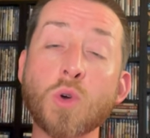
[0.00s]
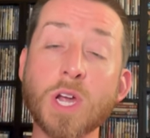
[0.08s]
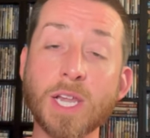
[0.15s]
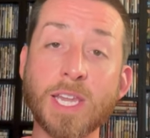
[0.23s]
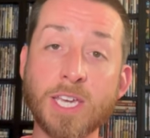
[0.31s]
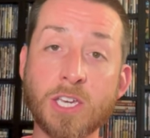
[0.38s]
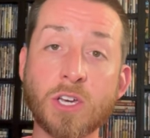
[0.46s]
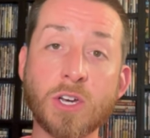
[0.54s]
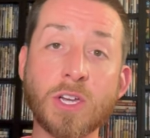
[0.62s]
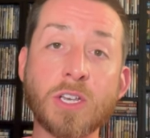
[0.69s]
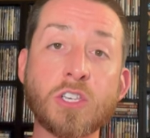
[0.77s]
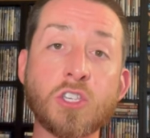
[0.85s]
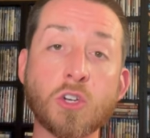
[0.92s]
really
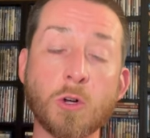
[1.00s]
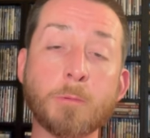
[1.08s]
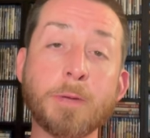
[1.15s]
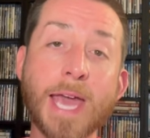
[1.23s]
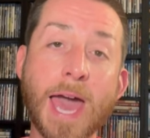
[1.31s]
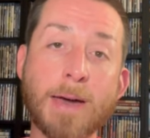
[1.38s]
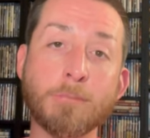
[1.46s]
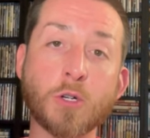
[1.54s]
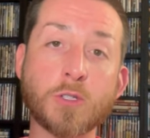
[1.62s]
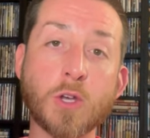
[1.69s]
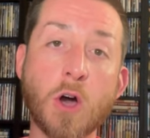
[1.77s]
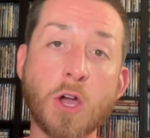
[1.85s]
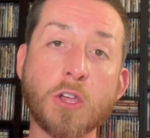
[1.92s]
good Dolby
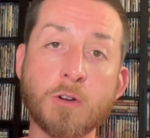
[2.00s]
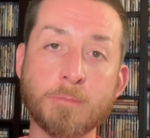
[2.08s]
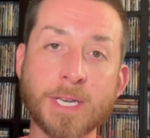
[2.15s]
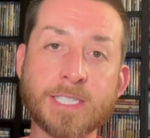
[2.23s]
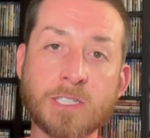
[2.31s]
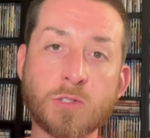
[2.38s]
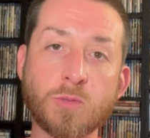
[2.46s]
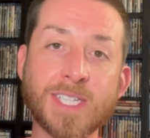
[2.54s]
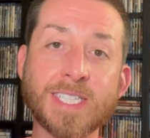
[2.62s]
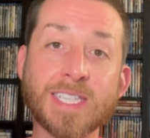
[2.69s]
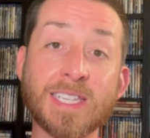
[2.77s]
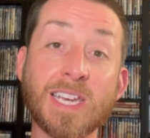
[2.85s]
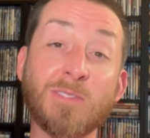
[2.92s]
Atmos audio mixes
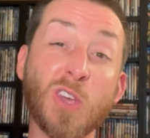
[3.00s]
recently.